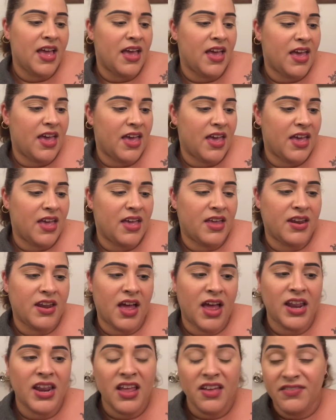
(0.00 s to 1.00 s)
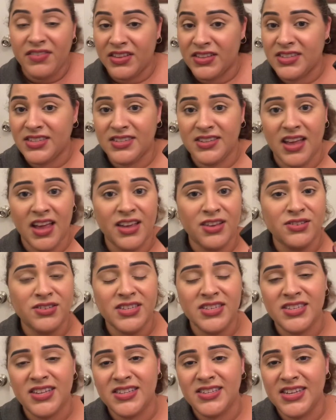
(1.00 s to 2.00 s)
and I love it. I use
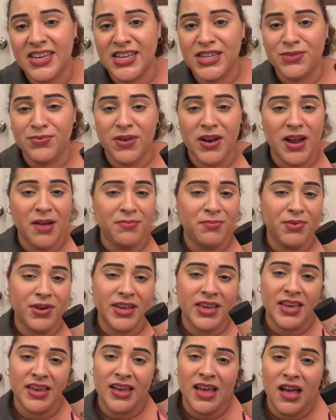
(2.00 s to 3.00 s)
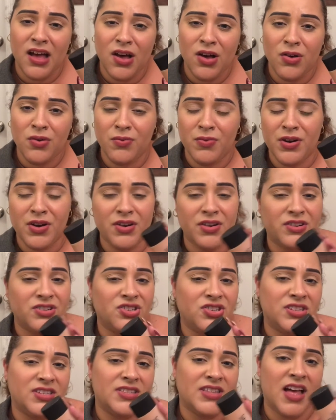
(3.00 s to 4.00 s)
this on days where I'm breaking out, where it's
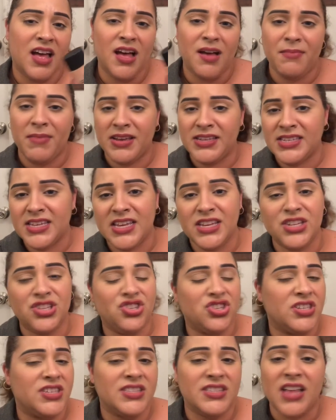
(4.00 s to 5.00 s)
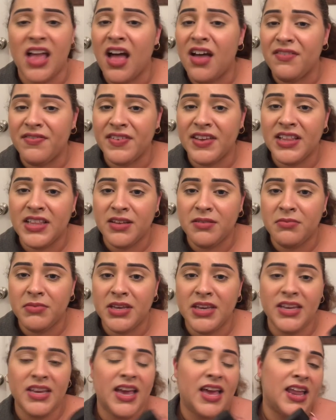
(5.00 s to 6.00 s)
just not, my skin is just not feeling
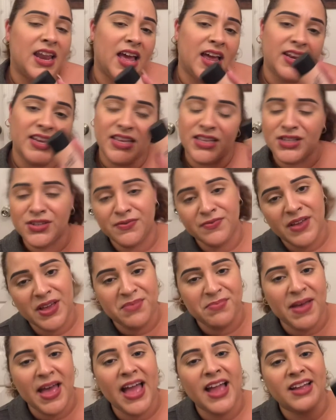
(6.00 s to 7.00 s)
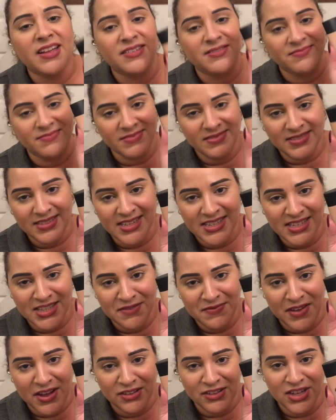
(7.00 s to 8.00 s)
me and I need to fight back. This is the
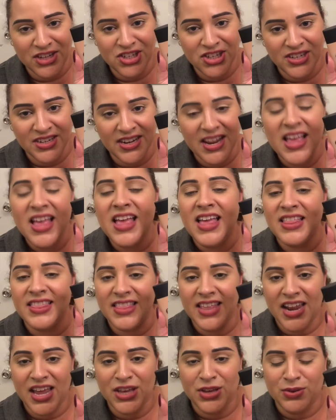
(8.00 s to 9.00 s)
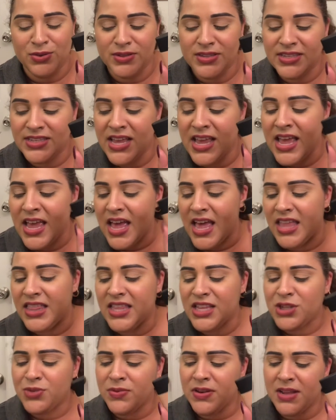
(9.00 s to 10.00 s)
foundation that I use. And
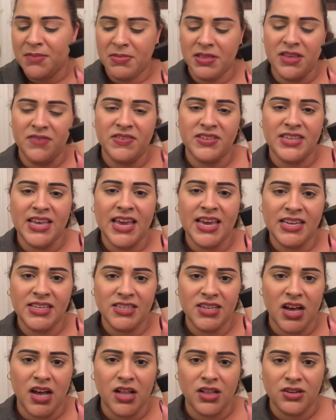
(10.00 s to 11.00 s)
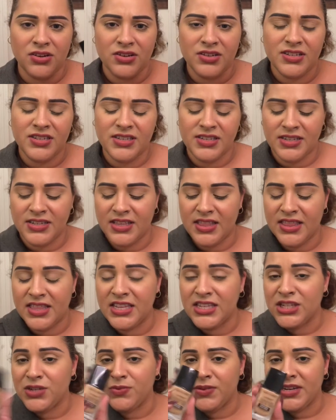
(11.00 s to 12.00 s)
this one I believe is $8.
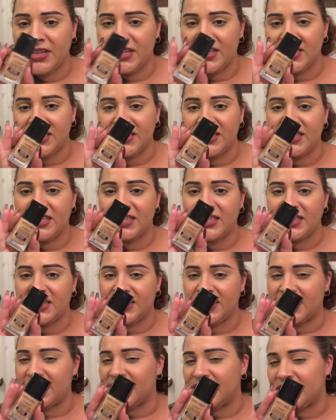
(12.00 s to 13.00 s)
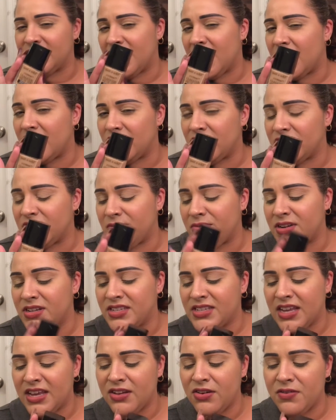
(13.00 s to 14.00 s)
This one is $6, I want to
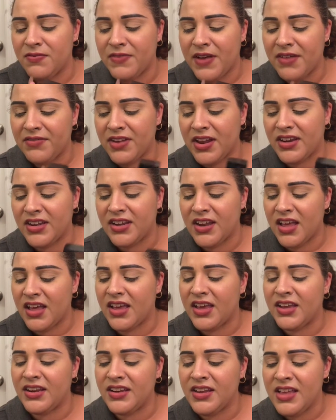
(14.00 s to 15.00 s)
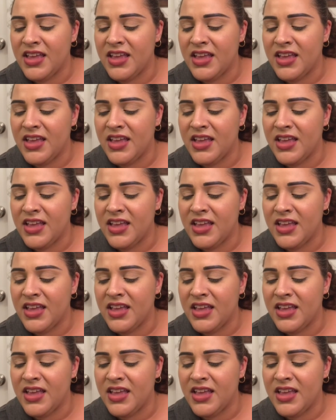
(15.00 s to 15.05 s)
say, or $5.99.